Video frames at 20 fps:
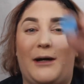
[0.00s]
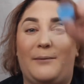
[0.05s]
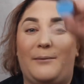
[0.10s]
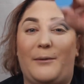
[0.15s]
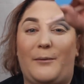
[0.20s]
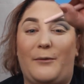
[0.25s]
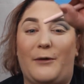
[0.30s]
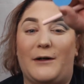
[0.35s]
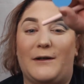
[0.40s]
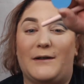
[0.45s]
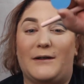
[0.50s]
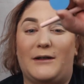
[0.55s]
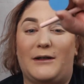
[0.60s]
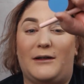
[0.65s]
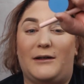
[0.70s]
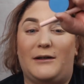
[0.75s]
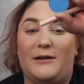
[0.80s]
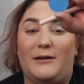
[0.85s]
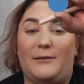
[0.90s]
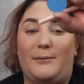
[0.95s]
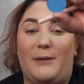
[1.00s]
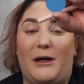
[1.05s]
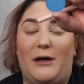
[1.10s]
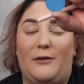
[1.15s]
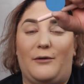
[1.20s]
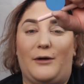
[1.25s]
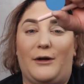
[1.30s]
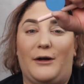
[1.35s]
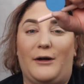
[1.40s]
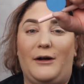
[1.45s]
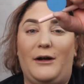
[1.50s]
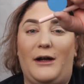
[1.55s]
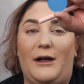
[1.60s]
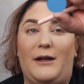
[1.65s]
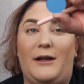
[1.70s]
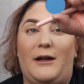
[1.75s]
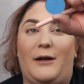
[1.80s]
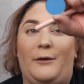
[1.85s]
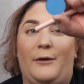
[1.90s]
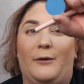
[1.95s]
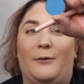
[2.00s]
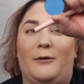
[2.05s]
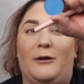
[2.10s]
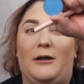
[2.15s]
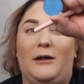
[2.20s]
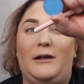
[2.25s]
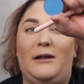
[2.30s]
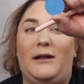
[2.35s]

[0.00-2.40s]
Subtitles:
Pressed Powder, another one,